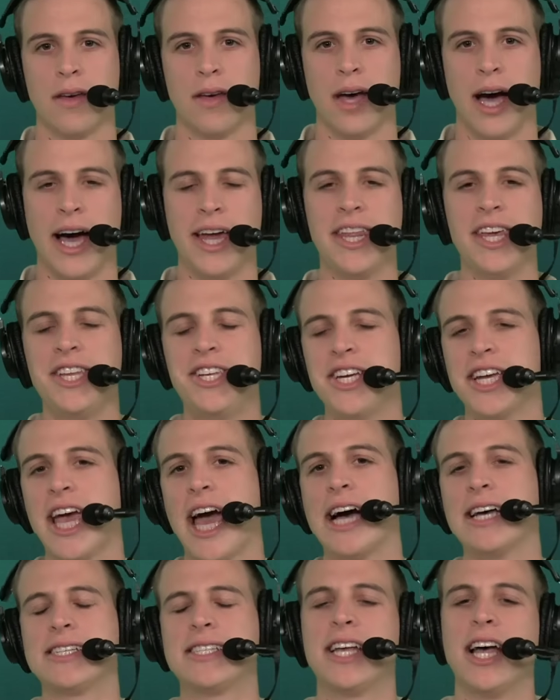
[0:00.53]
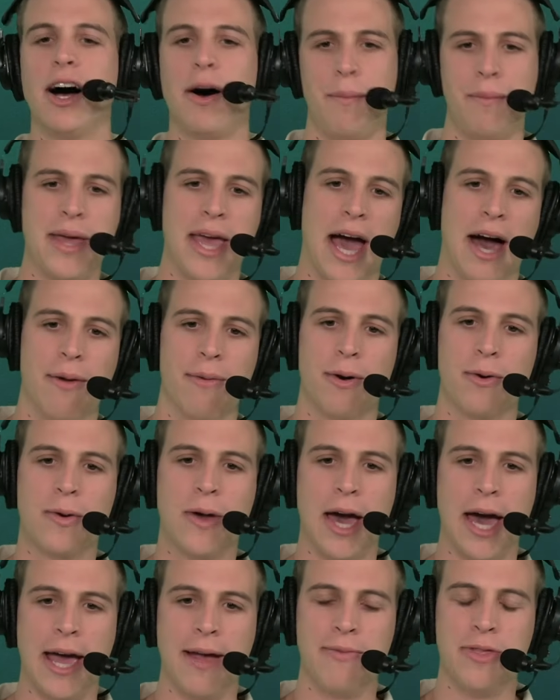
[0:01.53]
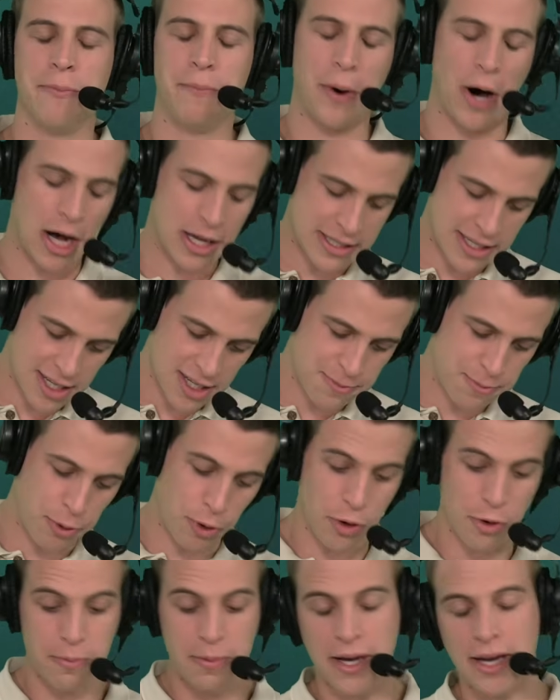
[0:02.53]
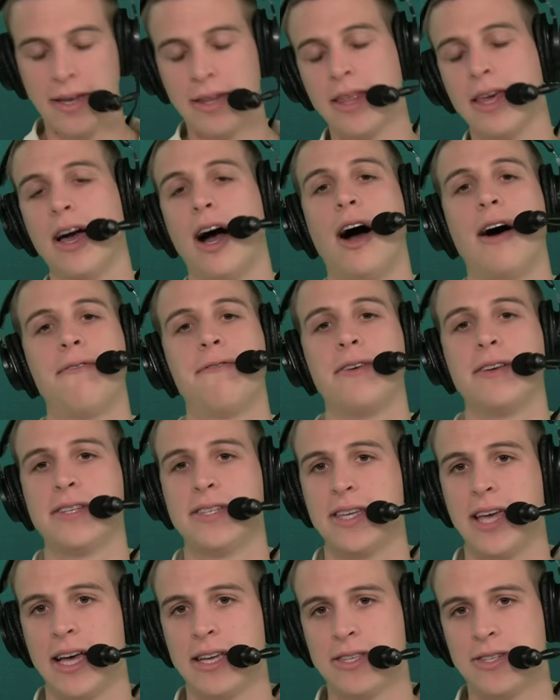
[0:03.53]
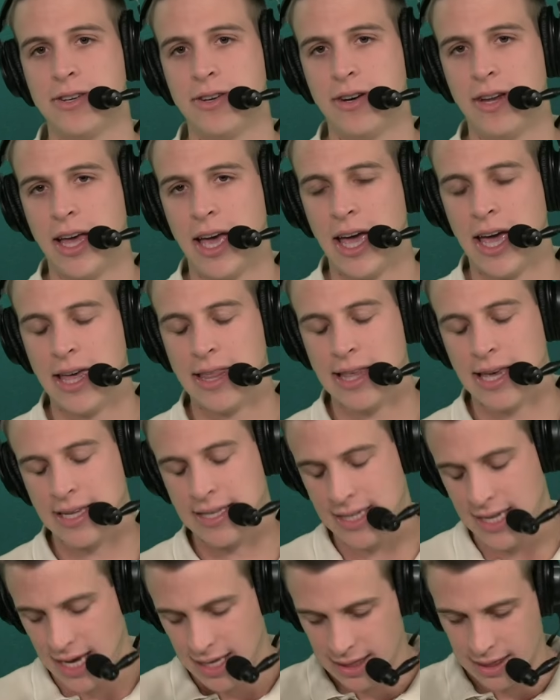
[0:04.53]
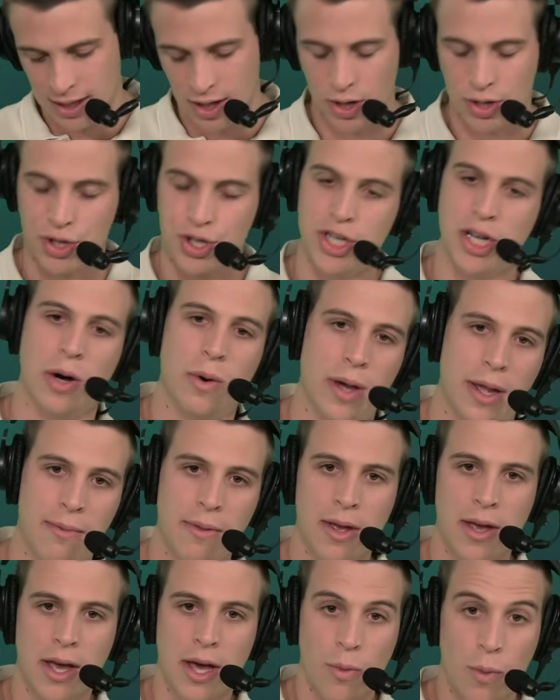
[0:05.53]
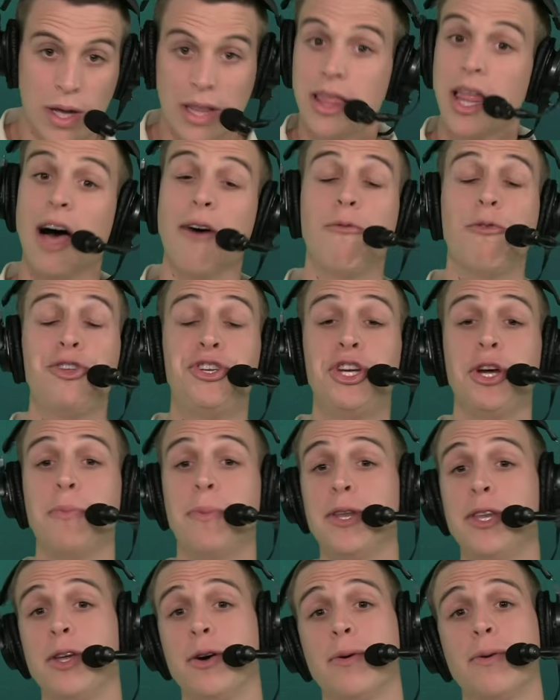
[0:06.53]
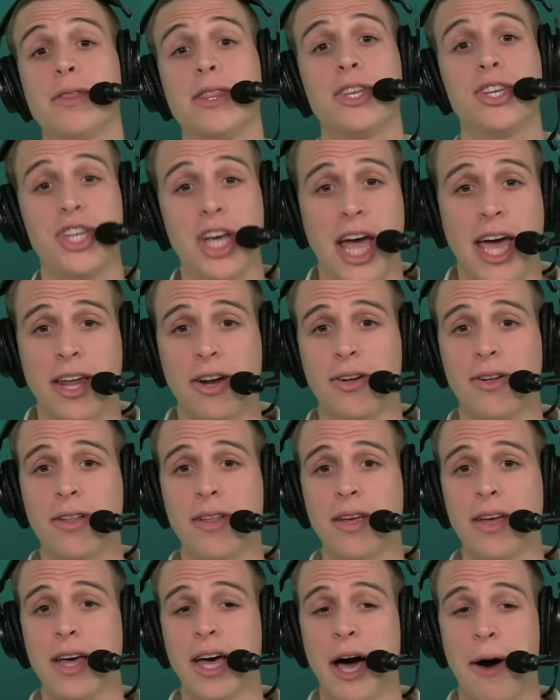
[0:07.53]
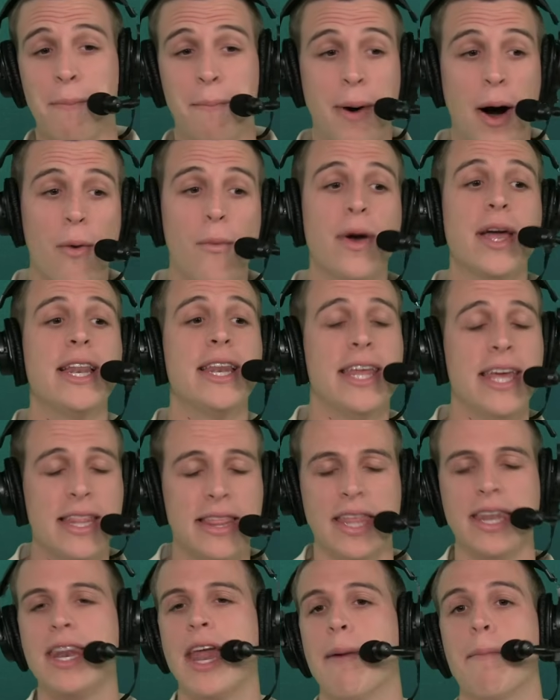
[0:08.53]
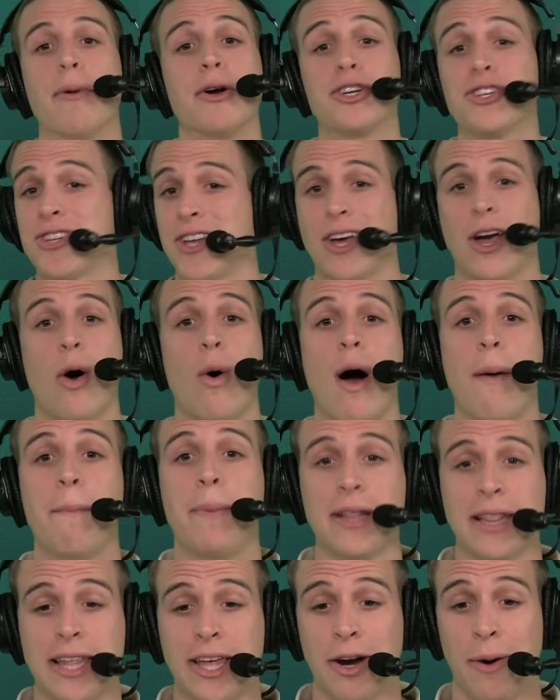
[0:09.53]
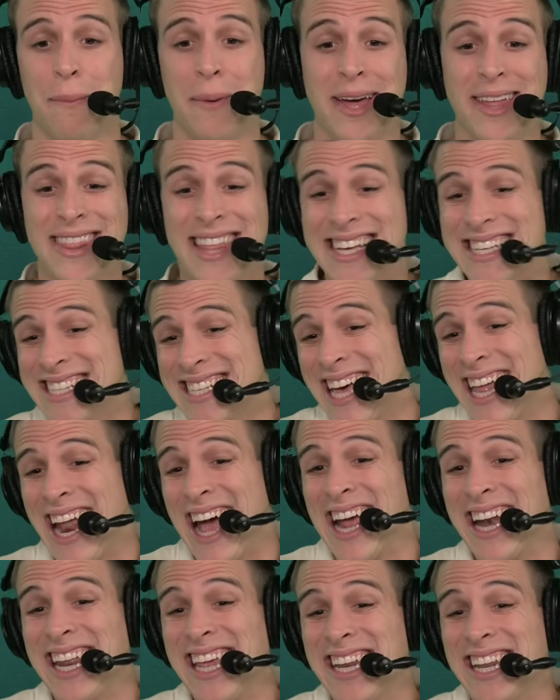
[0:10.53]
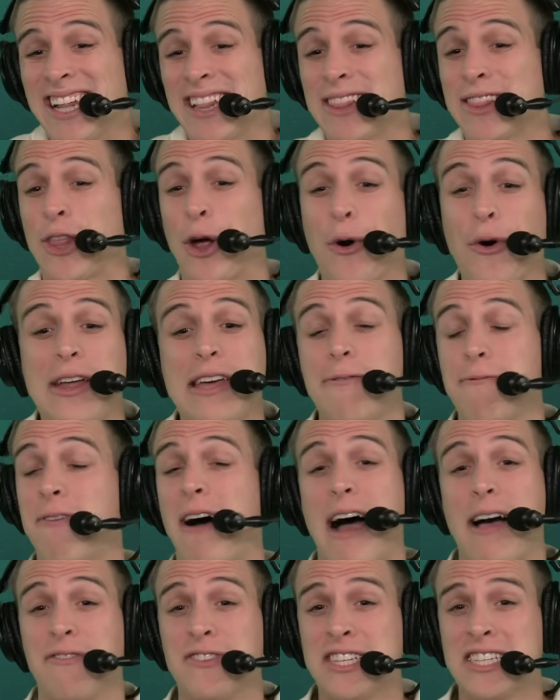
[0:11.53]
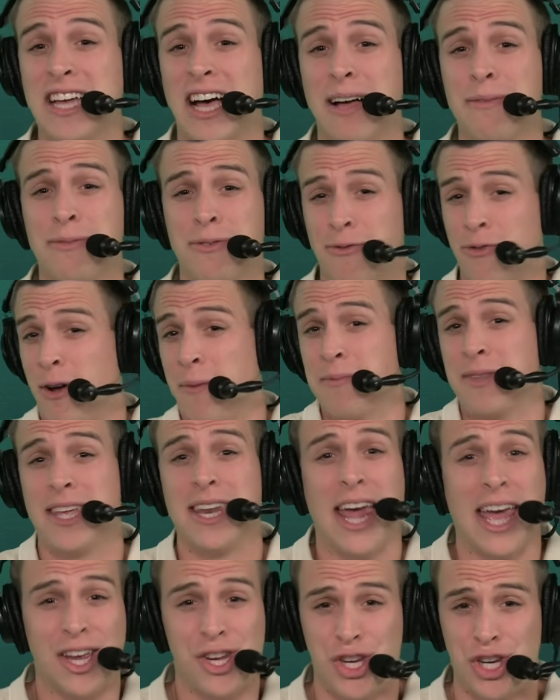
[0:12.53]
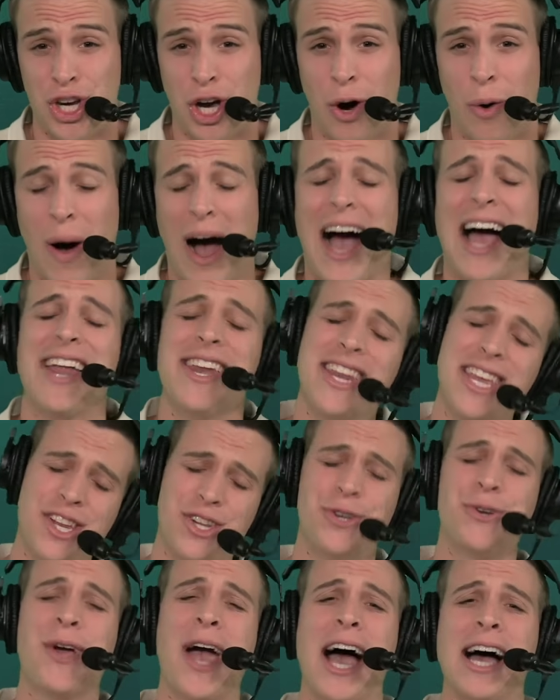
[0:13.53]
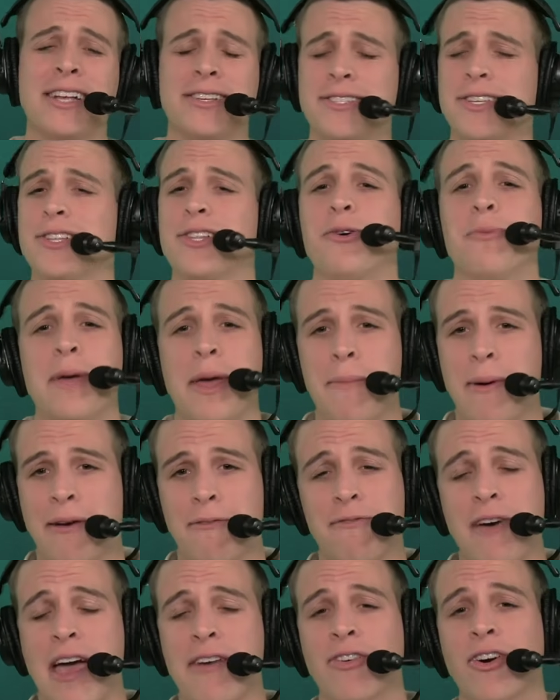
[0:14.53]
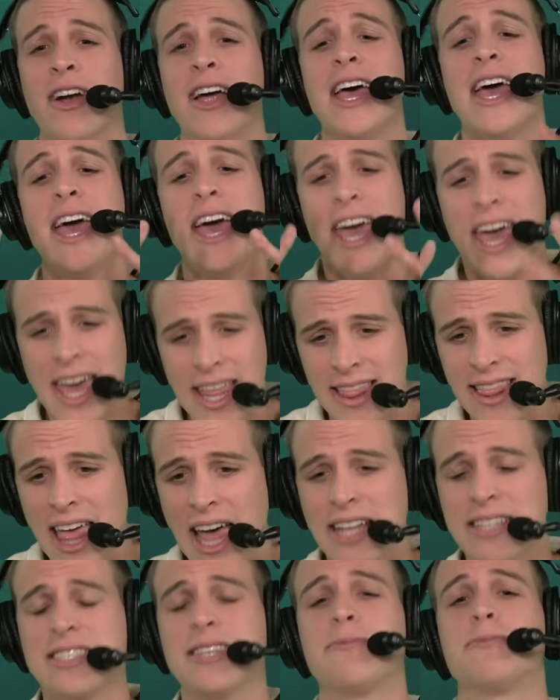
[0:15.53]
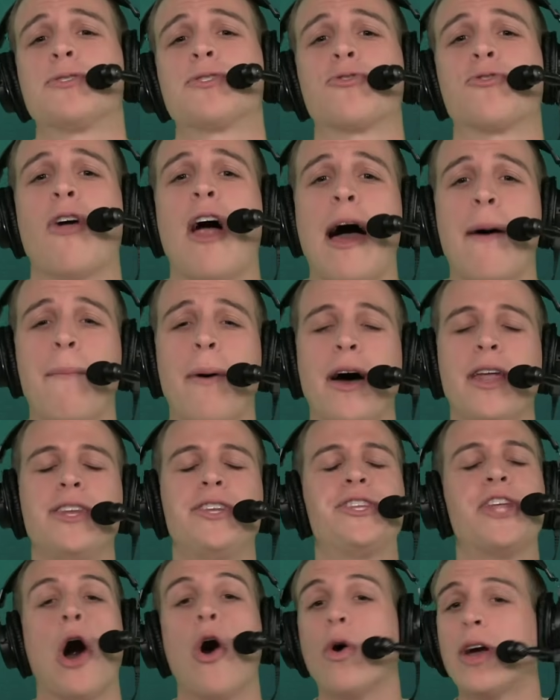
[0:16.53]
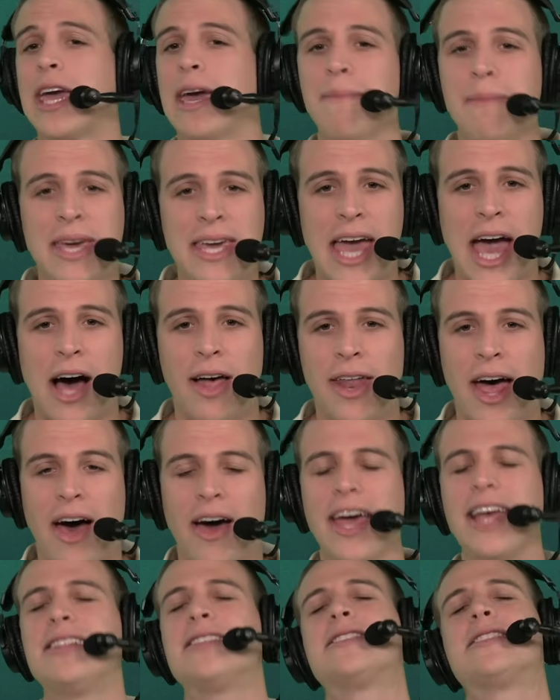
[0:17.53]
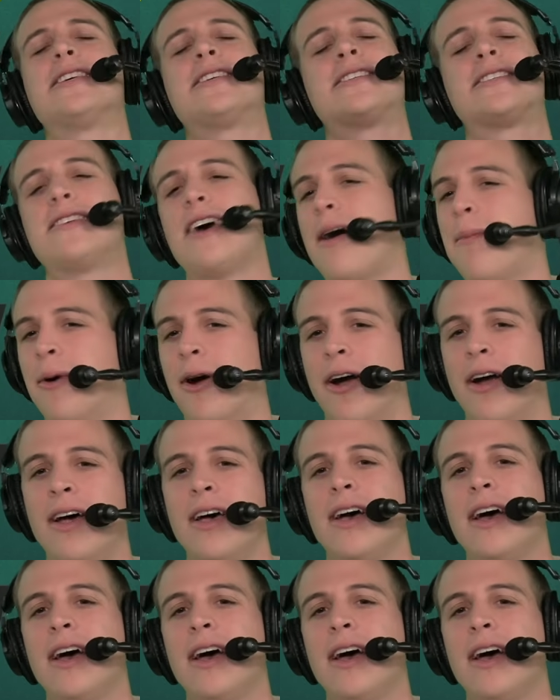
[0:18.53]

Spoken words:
I need you guys to help me out, okay? The bosses pulled me in the office yesterday and they said, look, Joey, we love what you've been doing with the channel, but we need the numbers to go up a little bit. They said I needed 35 subs from today's show. I need you guys to do me a big favor. Hit that subscribe button. Don't get me yelled out. It's the summer.